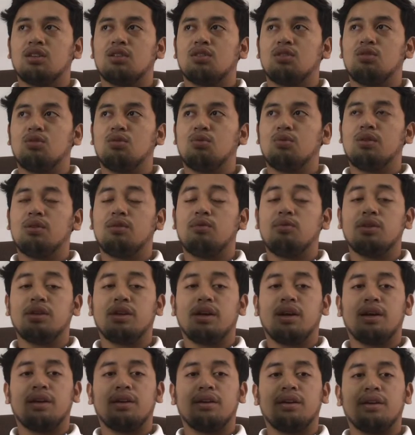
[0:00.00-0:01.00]
you will
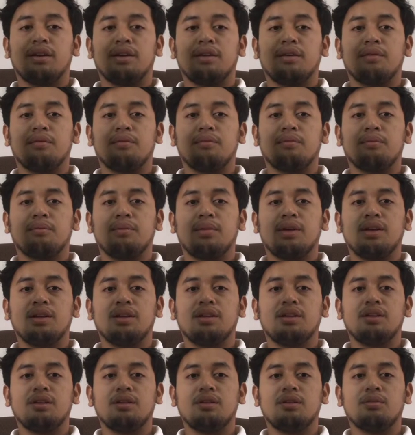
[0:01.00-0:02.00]
get
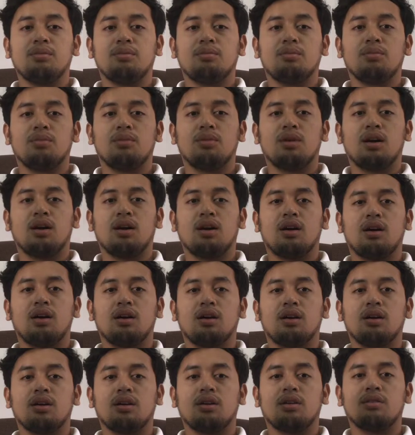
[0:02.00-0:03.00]
many
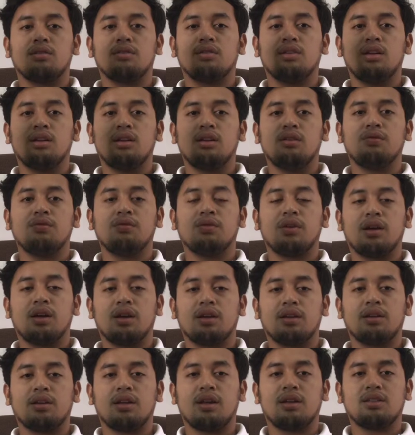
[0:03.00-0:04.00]
relief
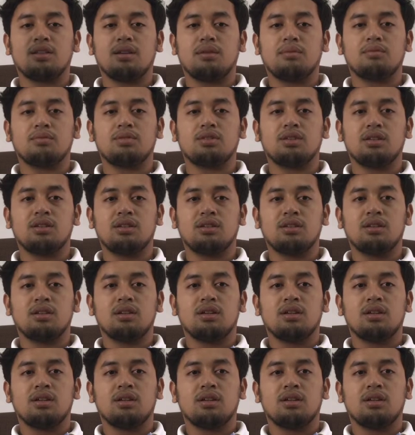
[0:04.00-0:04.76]
and exemption,